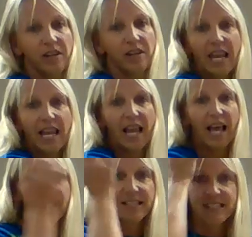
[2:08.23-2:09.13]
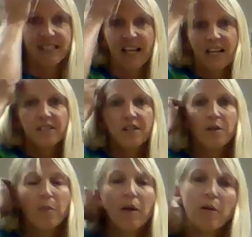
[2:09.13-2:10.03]
es. So you're
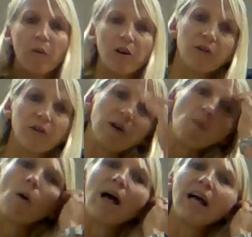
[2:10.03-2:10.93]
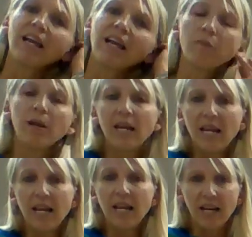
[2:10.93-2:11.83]
probably wondering, why do we
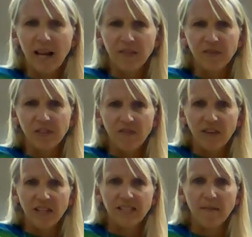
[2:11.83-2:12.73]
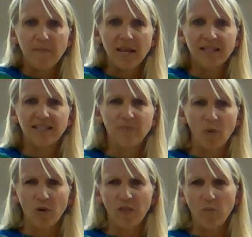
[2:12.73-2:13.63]
need another suffix that means
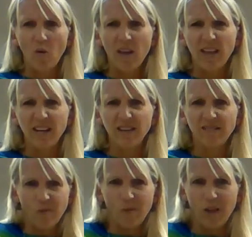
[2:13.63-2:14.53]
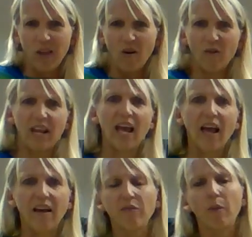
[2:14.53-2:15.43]
more than one when we already
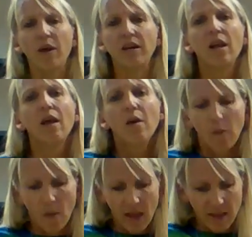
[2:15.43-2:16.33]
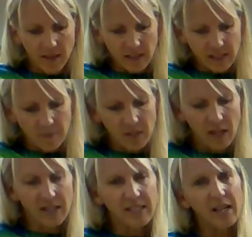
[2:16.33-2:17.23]
have one? Well,
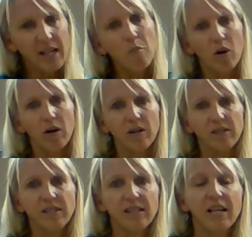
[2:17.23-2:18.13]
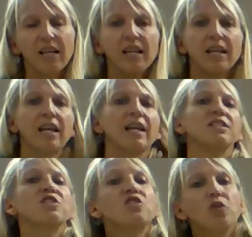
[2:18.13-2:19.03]
some words, it's
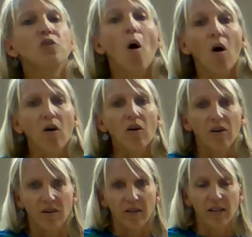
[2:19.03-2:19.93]
too hard